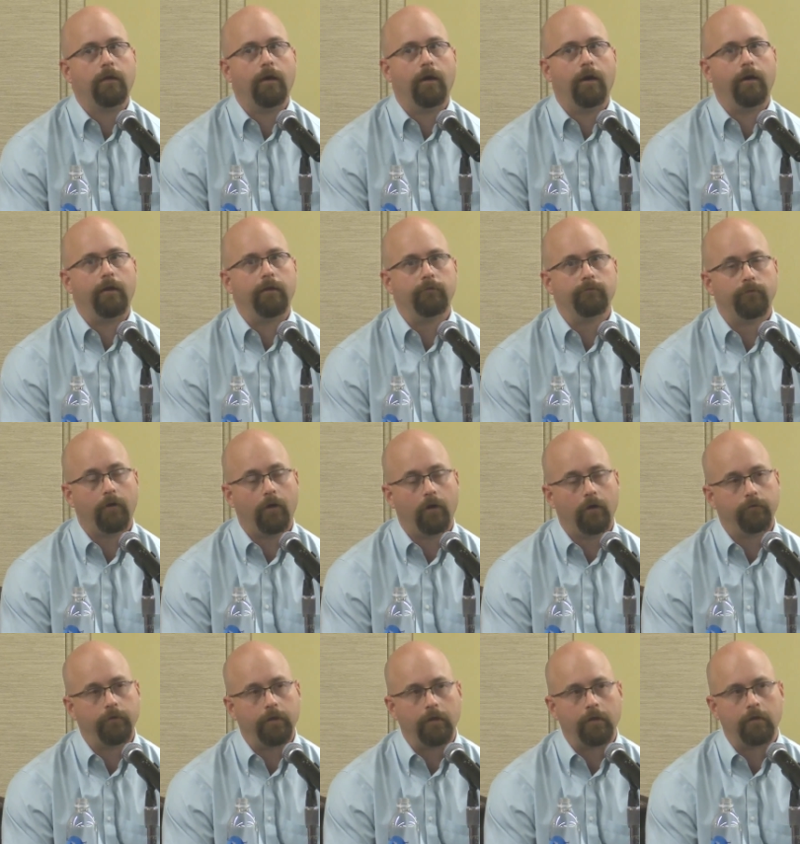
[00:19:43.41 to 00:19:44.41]
uh,
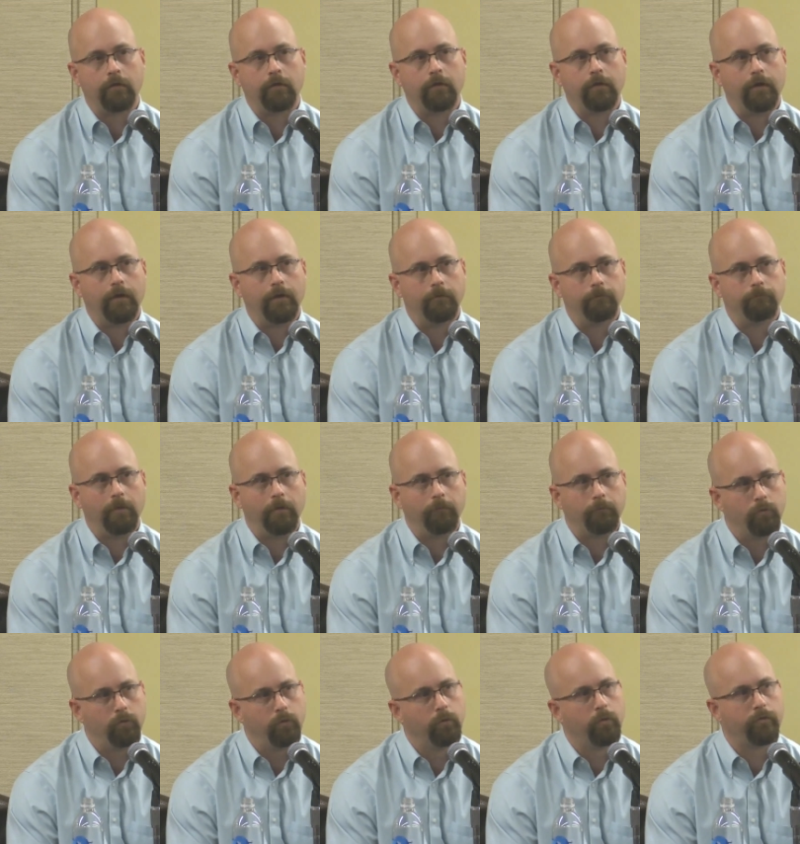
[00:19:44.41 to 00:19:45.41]
involving uh,
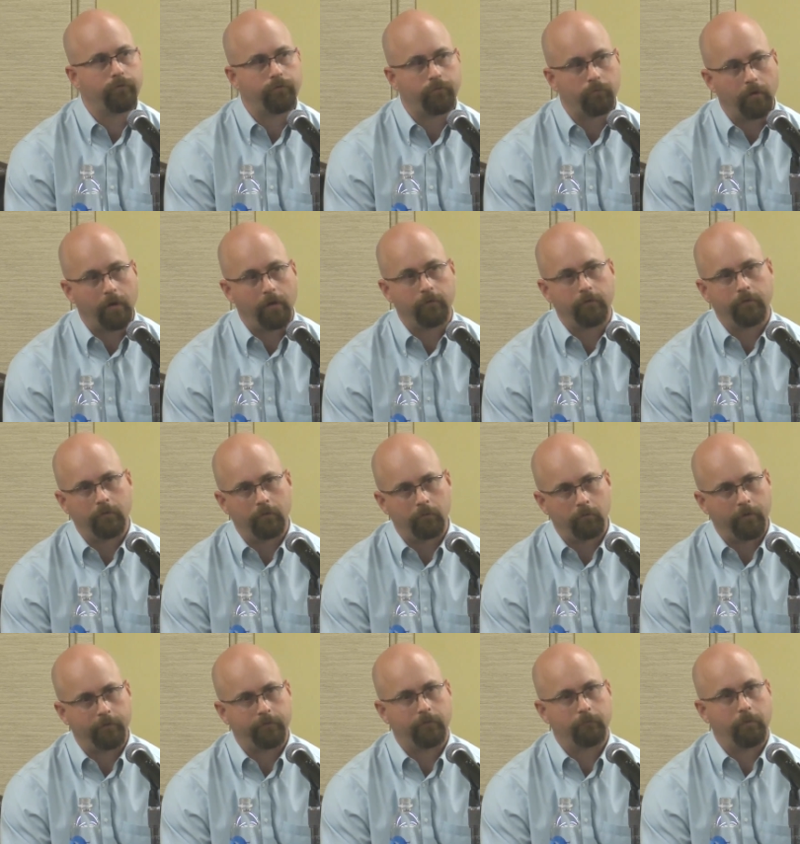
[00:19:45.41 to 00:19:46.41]
people who were surrounded and
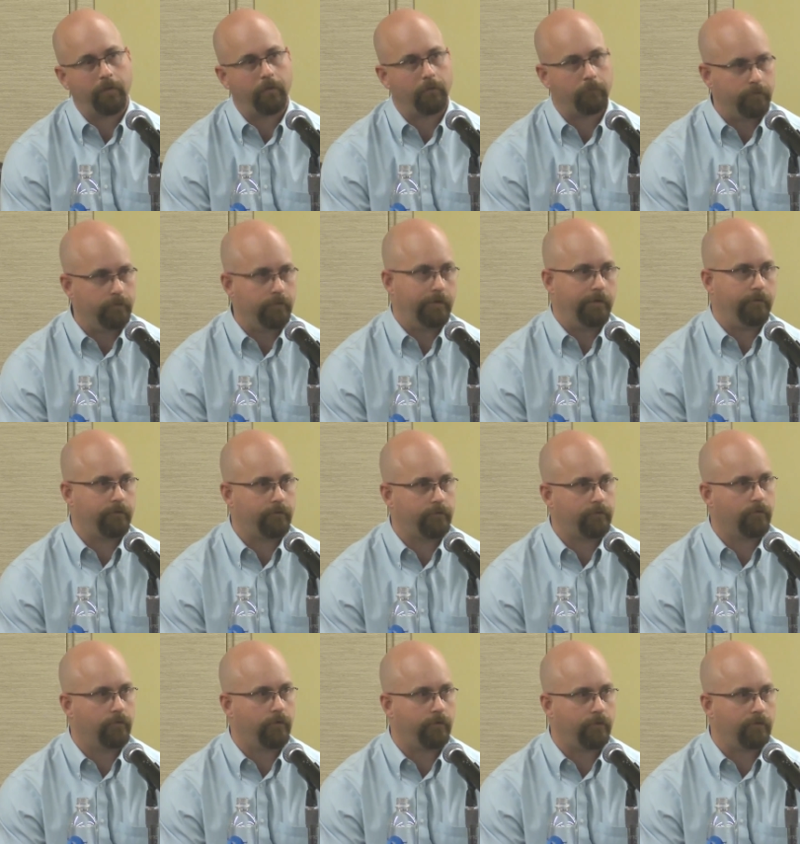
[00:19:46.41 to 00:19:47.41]
arrested by the police
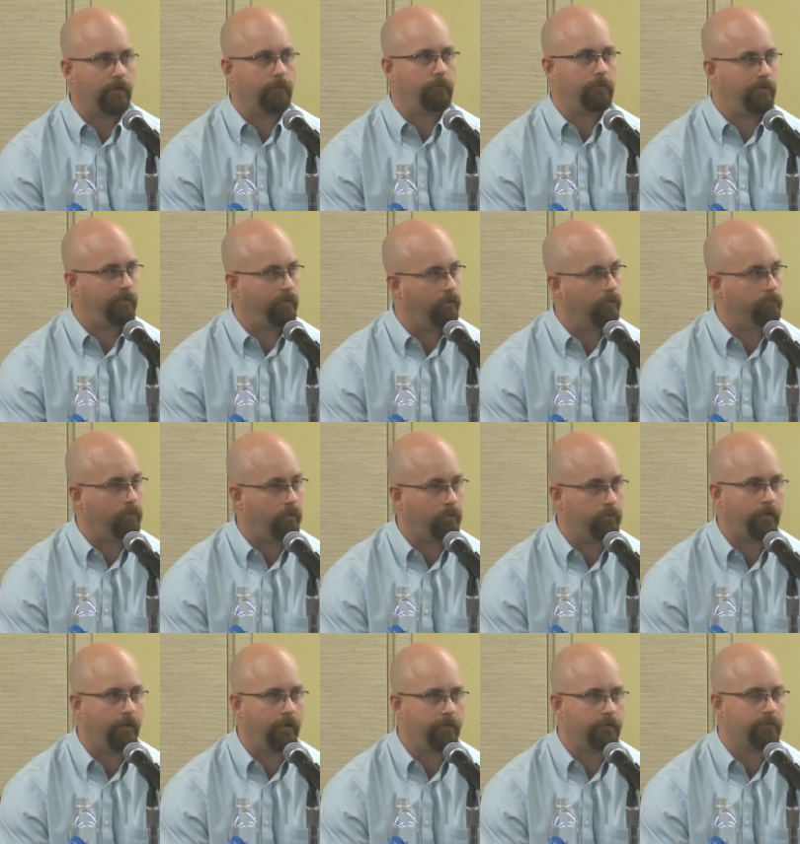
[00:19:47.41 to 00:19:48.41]
during the WTO
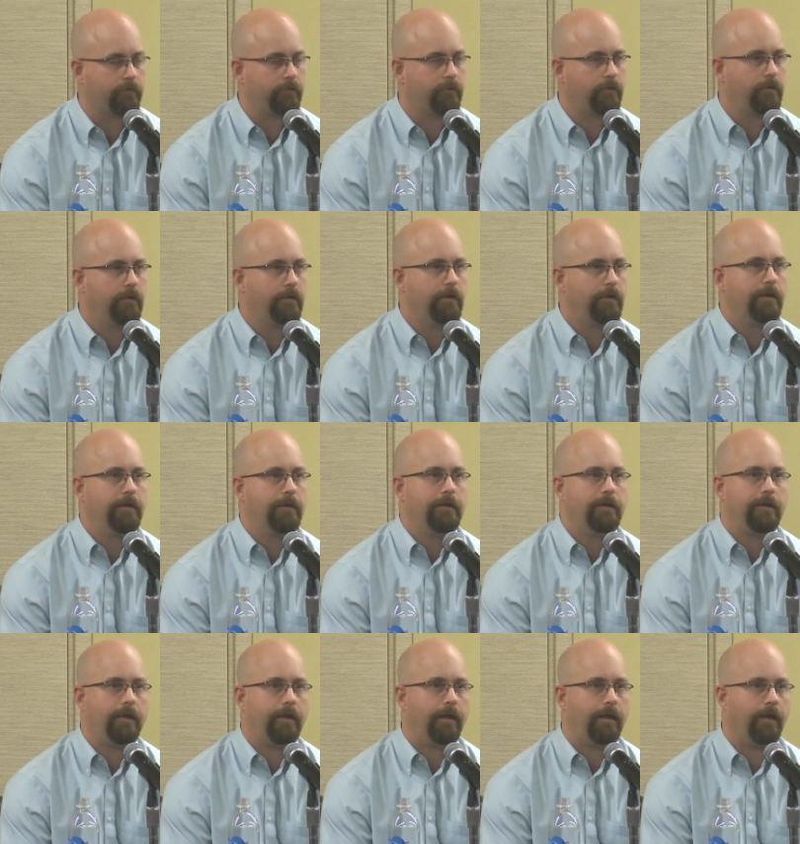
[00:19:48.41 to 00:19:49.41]
protests.
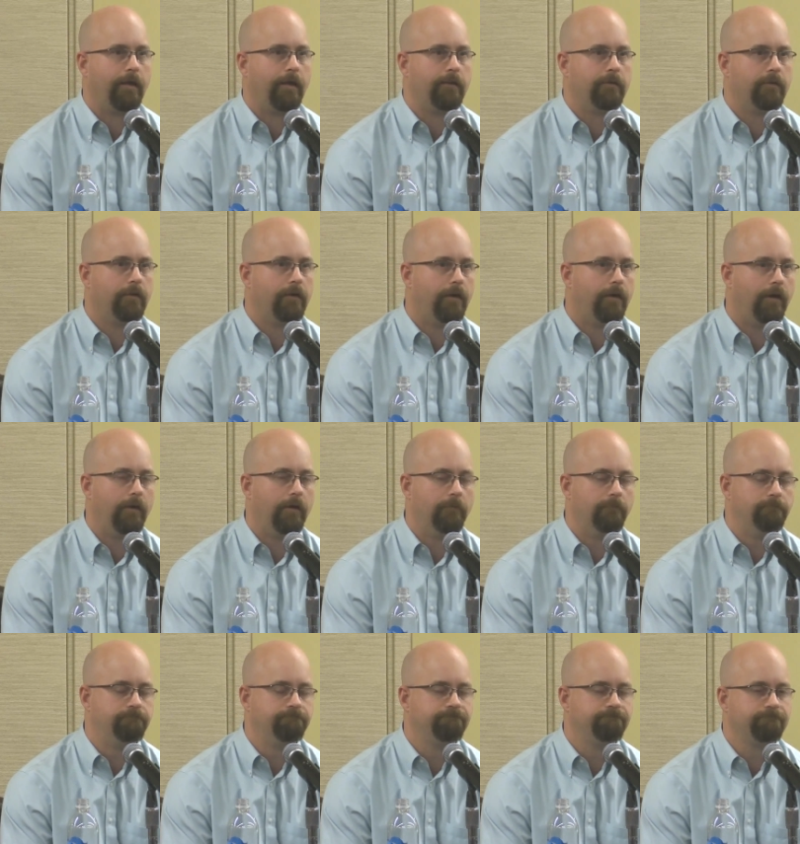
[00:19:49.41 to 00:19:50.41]
And
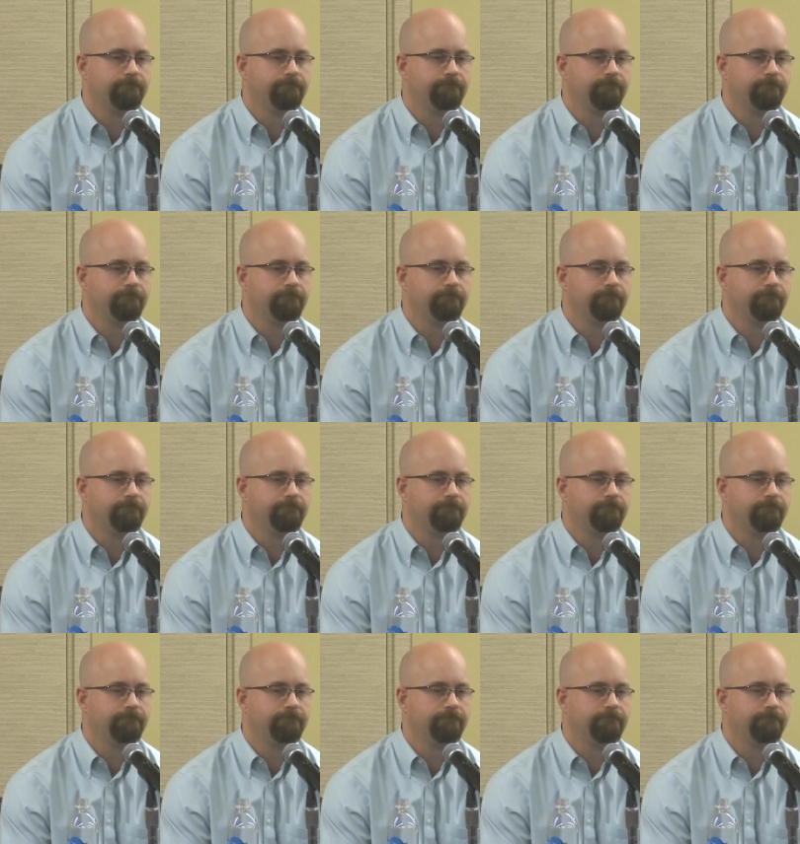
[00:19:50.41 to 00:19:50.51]
um,